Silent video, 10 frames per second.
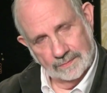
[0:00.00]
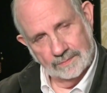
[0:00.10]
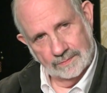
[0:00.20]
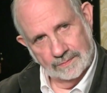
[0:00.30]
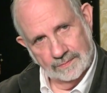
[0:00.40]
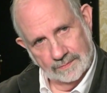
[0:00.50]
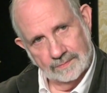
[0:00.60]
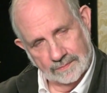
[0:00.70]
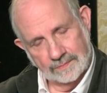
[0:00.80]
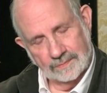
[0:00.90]
that's happened
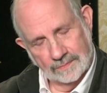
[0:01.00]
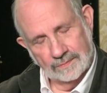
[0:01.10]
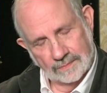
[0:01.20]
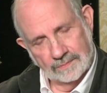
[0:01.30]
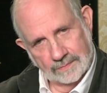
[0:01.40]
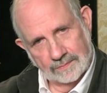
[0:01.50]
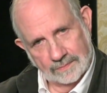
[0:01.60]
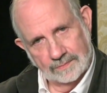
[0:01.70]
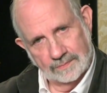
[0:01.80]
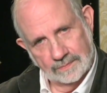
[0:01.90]
before, and a
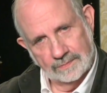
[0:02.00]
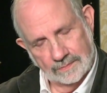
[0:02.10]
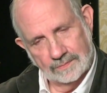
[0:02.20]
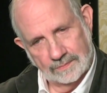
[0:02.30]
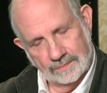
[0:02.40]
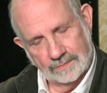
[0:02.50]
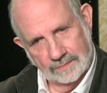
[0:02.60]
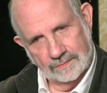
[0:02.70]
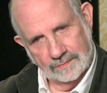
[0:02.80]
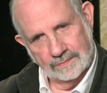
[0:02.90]
style choice that's
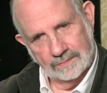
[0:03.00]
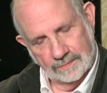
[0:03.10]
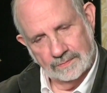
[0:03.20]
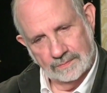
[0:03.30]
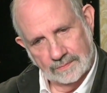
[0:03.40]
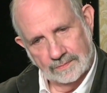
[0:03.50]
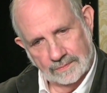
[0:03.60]
happened before as